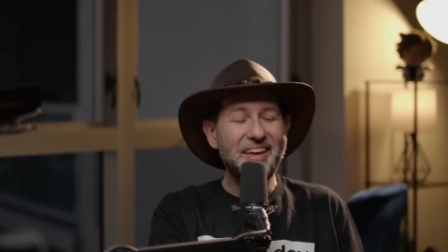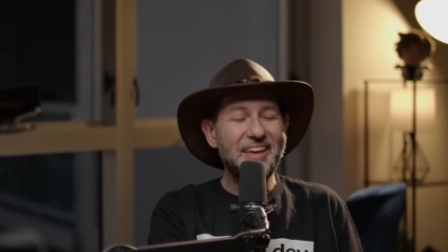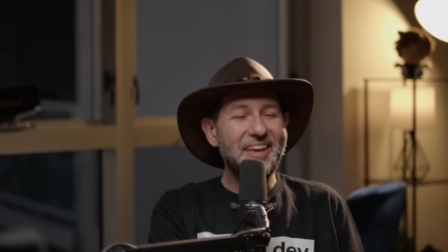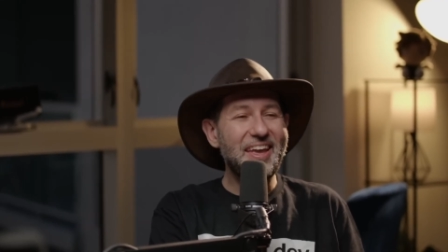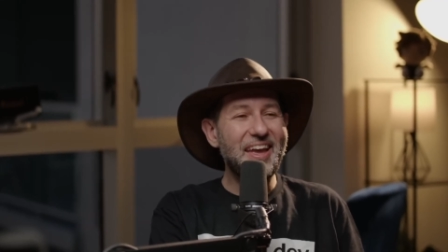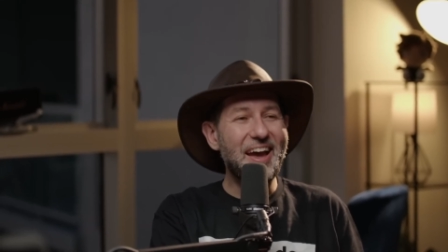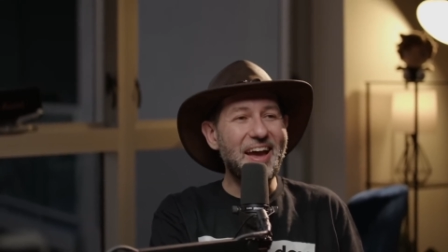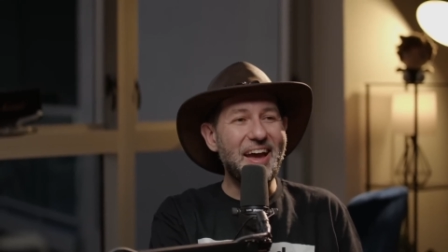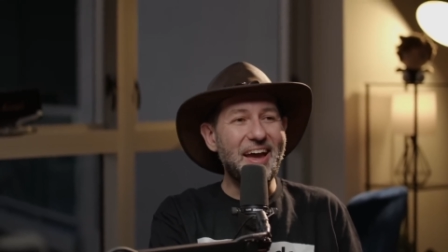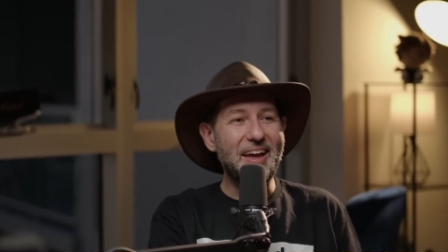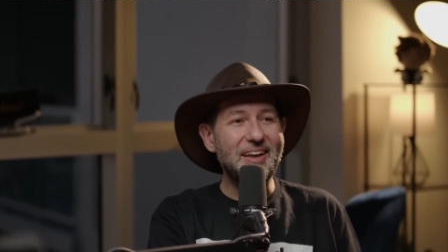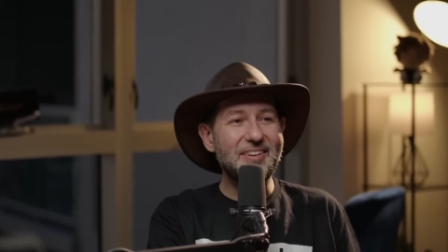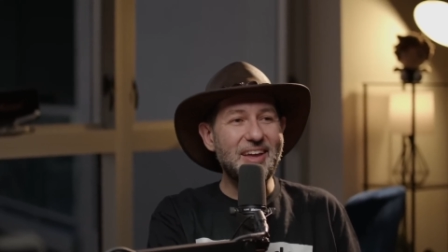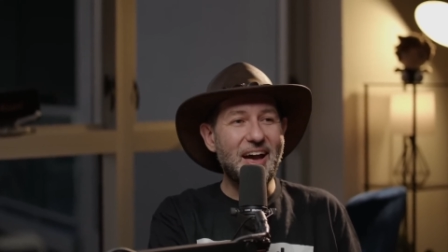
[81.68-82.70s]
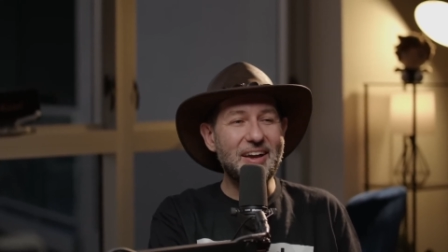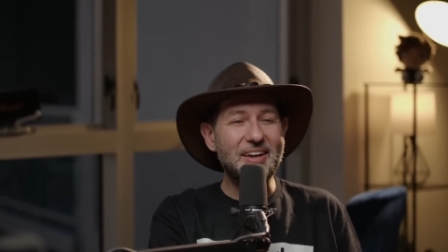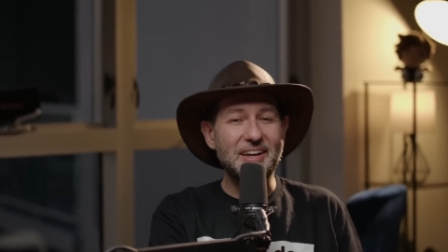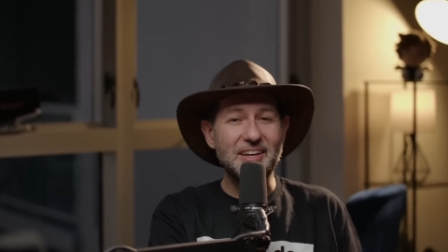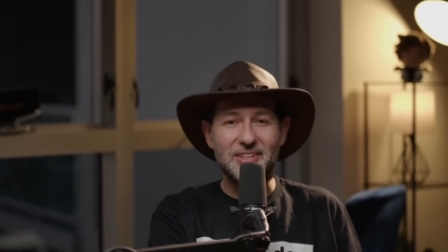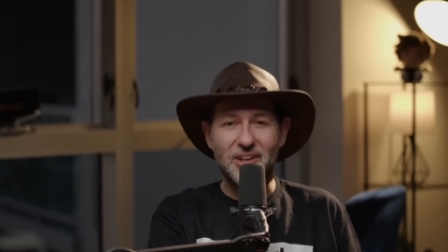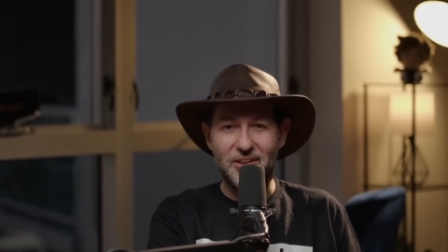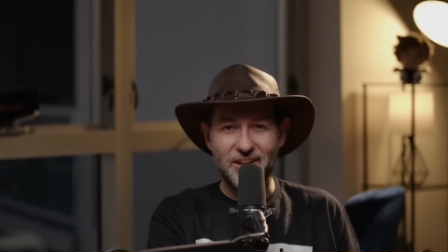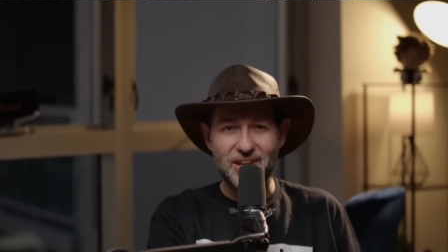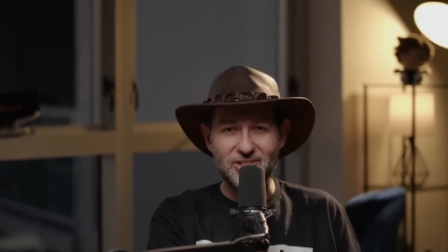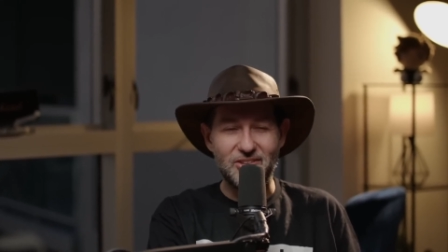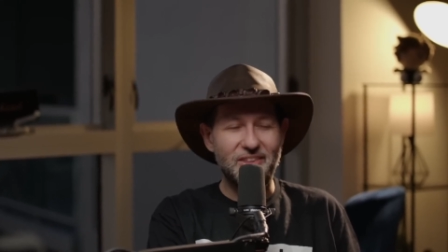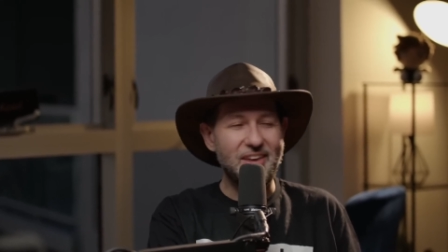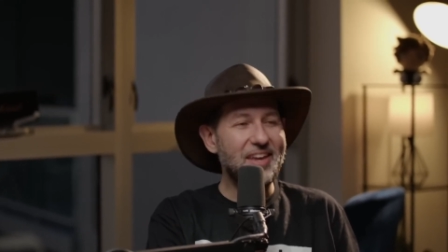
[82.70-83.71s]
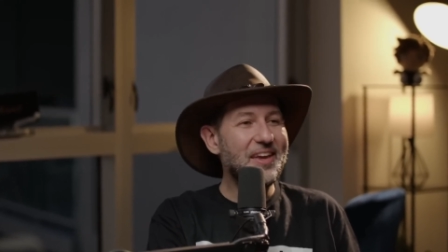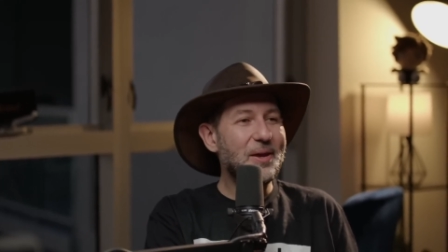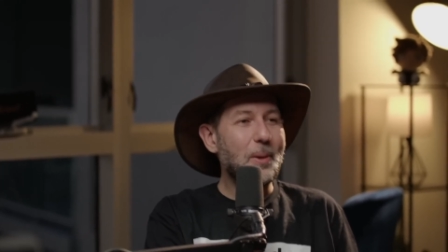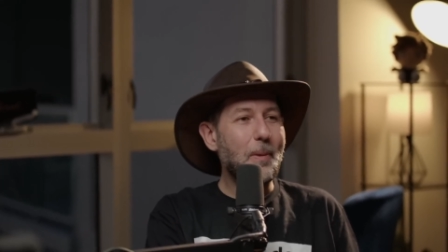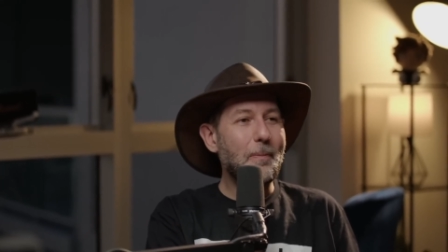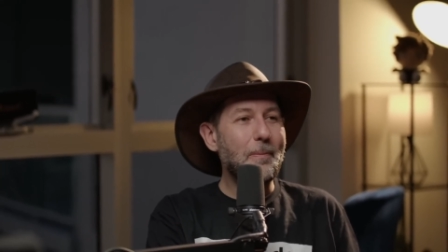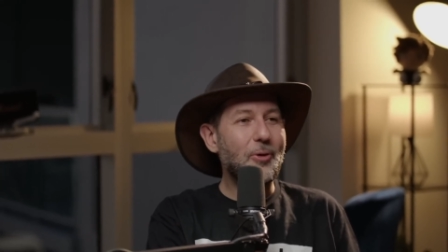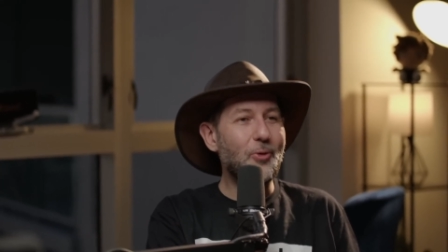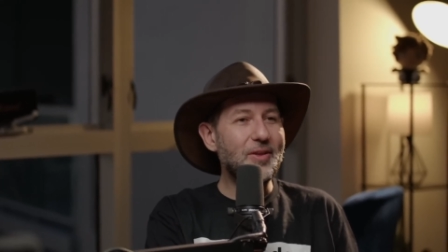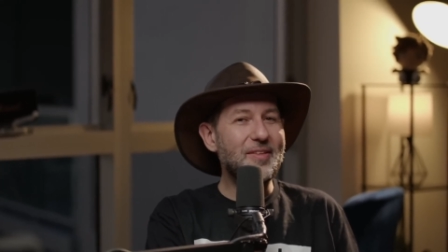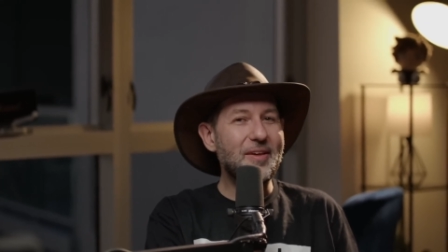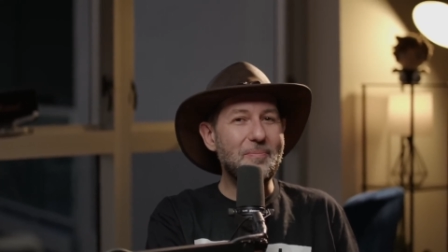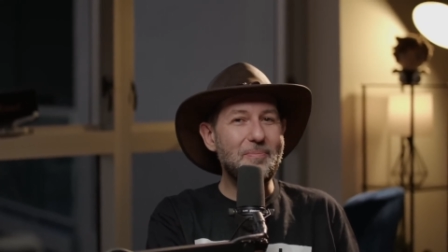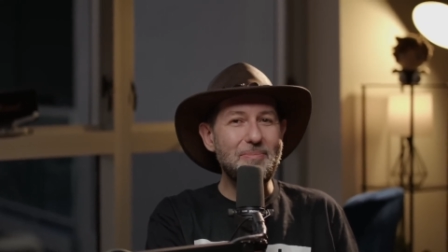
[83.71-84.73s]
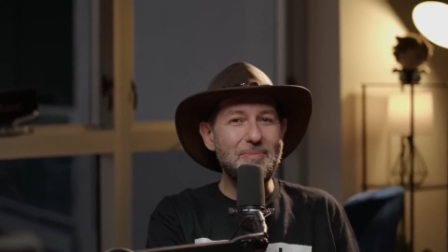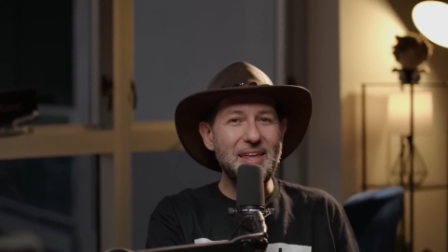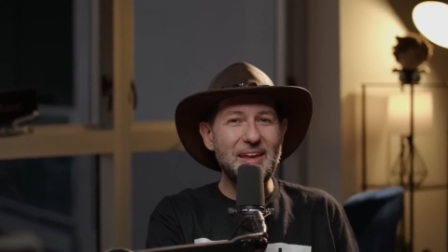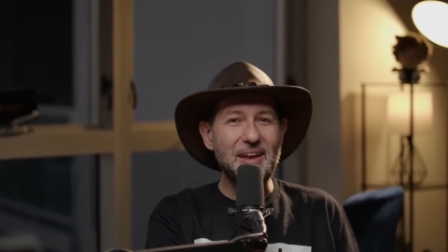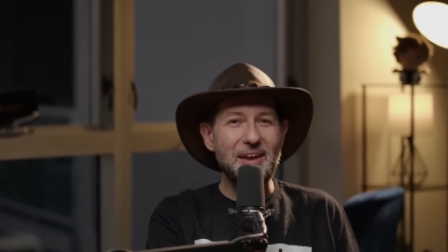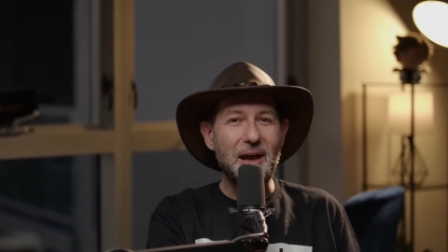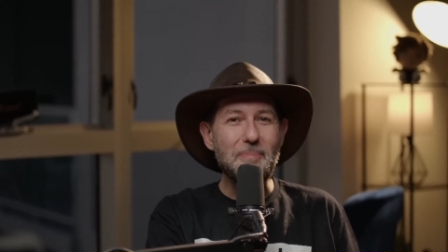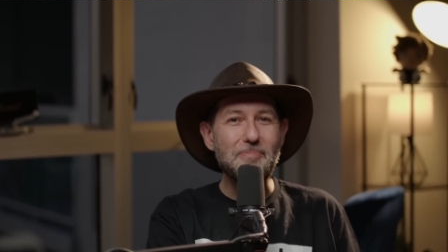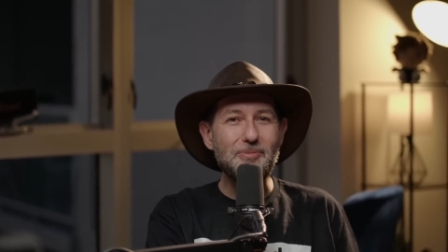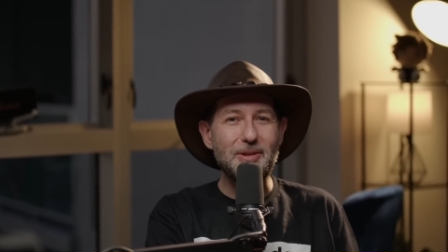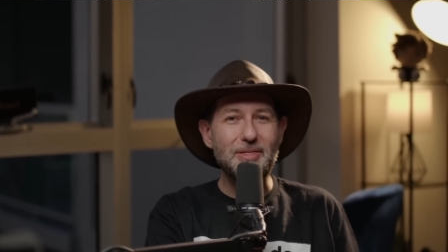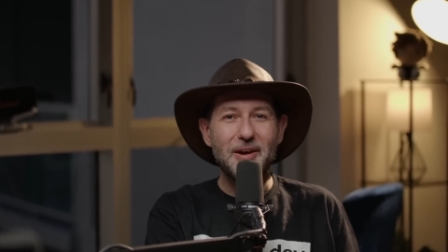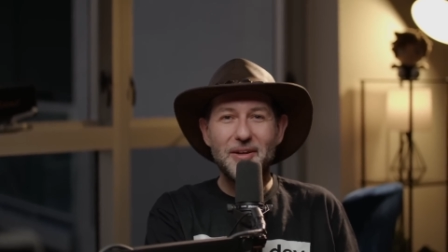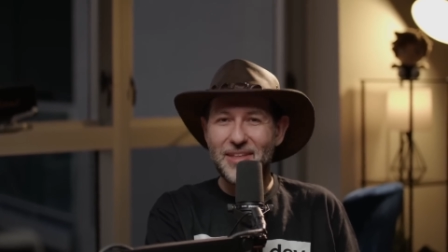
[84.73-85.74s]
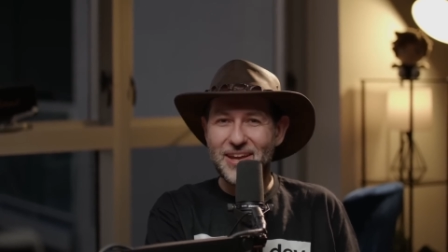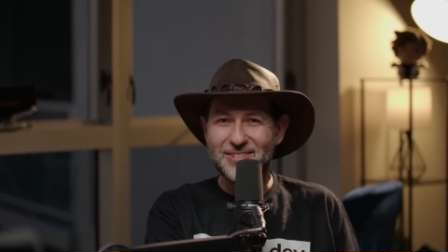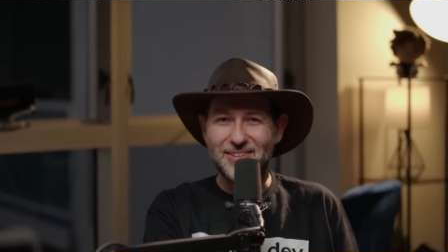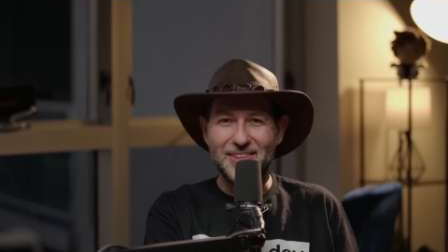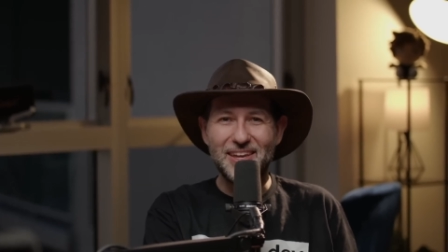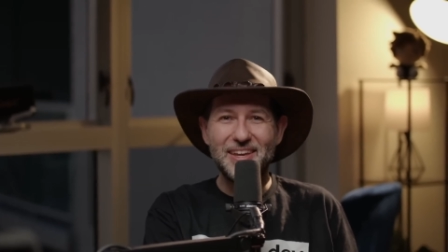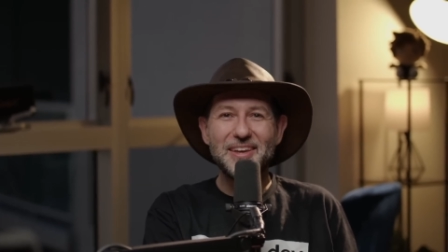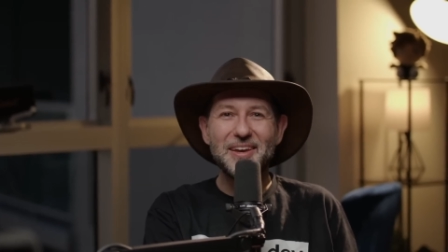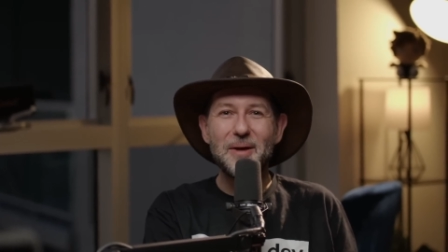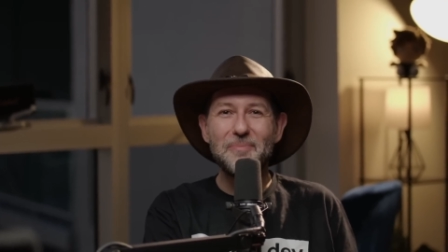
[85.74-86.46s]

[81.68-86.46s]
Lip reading: Doc is allegedly going to be meeting up with allegedly a